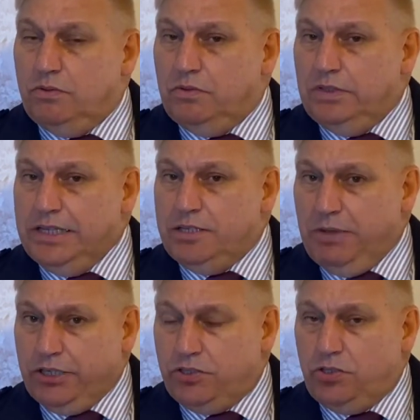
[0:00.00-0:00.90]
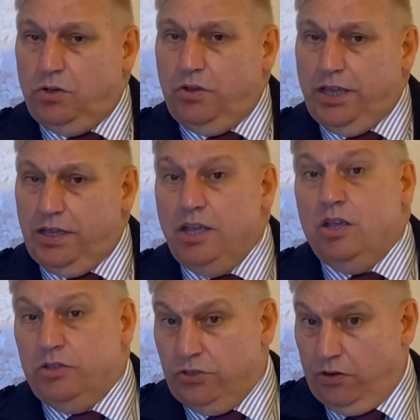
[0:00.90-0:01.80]
need to make sure that
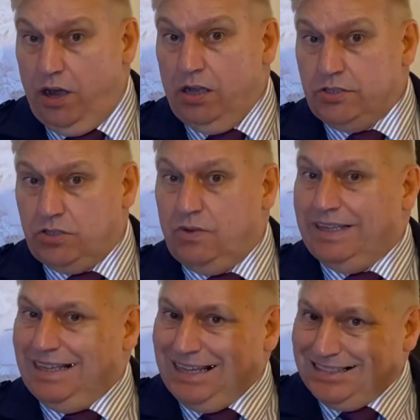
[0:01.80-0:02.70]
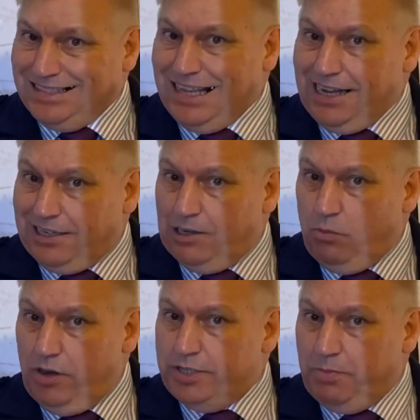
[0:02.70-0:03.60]
you're answering exactly
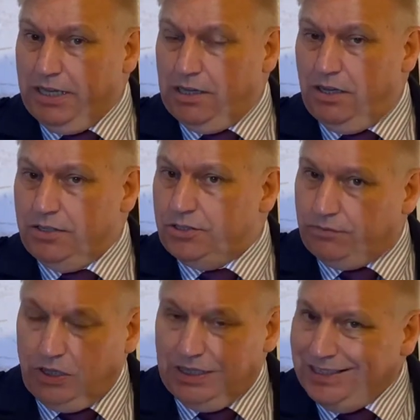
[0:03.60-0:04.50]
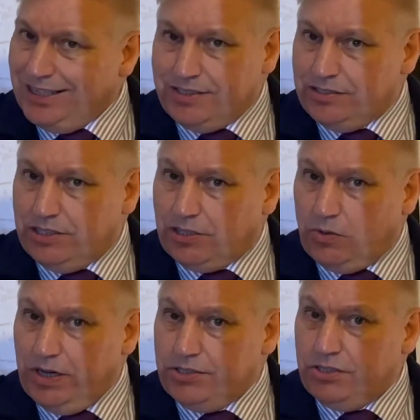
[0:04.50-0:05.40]
what is being asked. You've got to listen to the
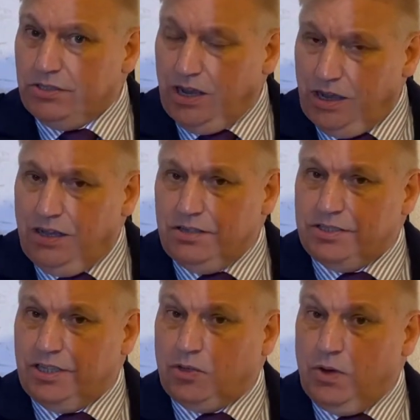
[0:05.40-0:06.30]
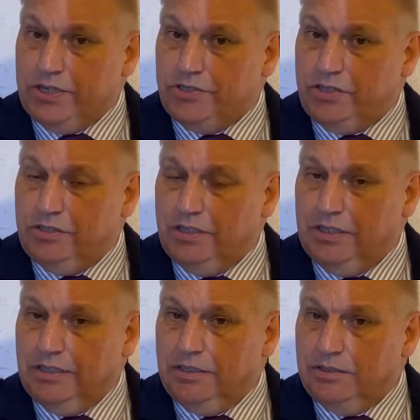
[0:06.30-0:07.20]
question, answer the question.
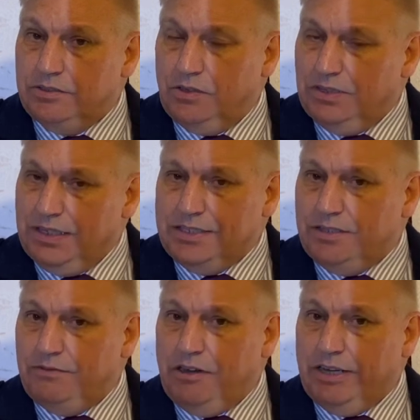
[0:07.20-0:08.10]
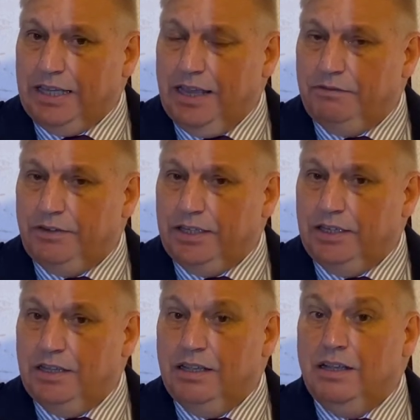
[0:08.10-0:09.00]
So listen very carefully
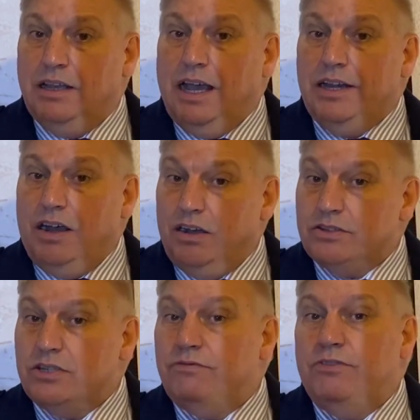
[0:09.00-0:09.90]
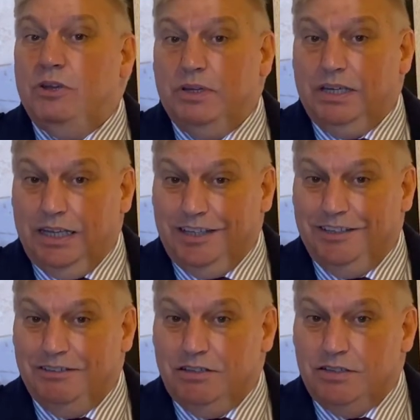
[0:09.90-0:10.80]
and answer fluently.
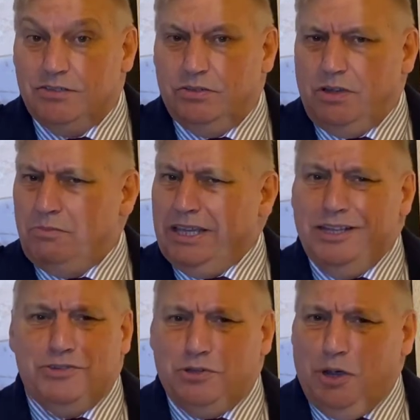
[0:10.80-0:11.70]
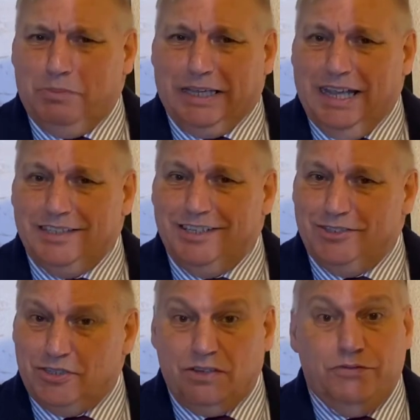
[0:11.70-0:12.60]
So don't make it too complicated.
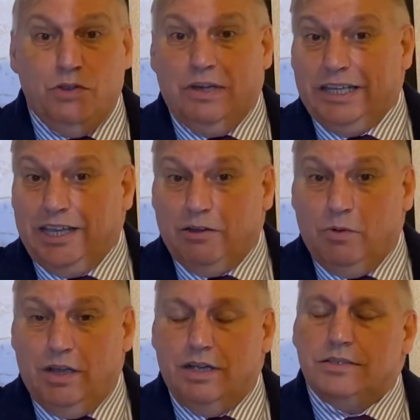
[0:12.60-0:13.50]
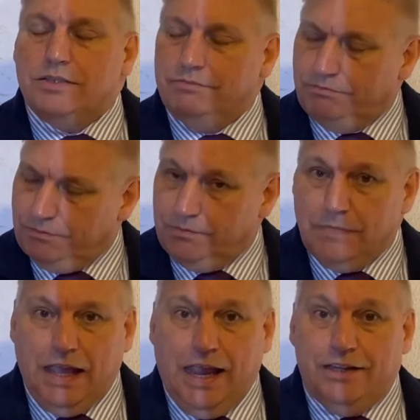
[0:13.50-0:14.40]
Just a few linking words,
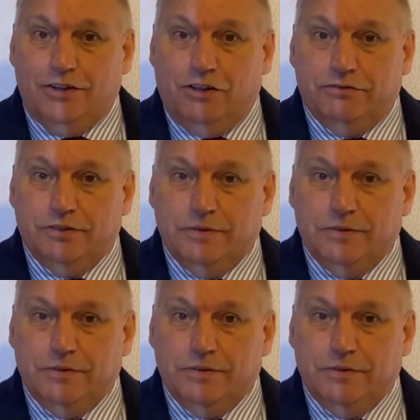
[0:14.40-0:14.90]
end of.